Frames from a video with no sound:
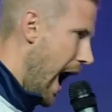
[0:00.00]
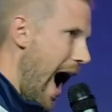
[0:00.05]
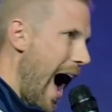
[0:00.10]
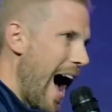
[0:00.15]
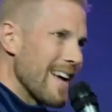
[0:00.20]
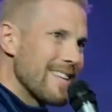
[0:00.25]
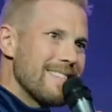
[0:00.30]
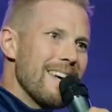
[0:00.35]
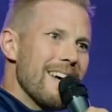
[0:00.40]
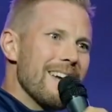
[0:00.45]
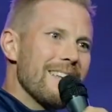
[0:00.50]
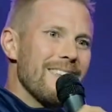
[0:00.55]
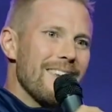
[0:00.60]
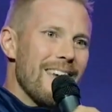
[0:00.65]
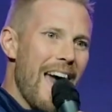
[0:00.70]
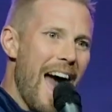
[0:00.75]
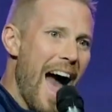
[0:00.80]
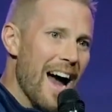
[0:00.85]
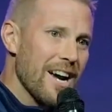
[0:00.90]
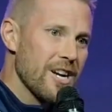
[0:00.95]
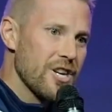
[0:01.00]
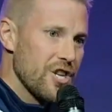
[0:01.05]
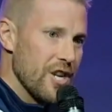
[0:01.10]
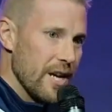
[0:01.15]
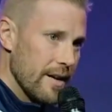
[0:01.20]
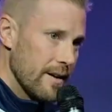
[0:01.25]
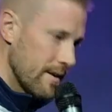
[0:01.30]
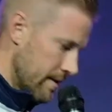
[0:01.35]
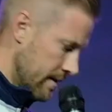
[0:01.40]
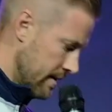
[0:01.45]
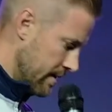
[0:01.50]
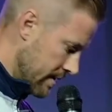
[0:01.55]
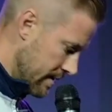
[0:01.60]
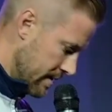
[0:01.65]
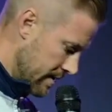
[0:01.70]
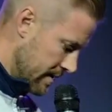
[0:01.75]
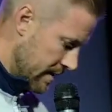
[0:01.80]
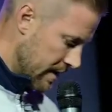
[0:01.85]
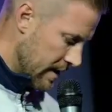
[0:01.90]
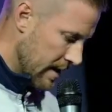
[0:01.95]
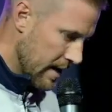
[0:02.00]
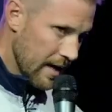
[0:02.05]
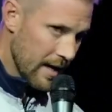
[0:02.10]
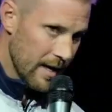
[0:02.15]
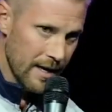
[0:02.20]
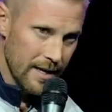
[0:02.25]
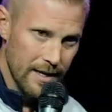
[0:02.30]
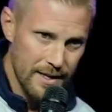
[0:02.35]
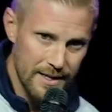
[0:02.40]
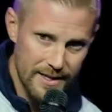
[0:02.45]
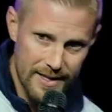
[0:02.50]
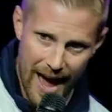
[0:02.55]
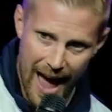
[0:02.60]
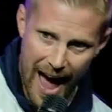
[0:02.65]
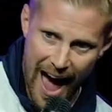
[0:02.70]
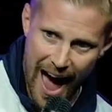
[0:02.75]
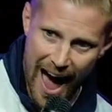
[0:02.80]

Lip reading: I take the action to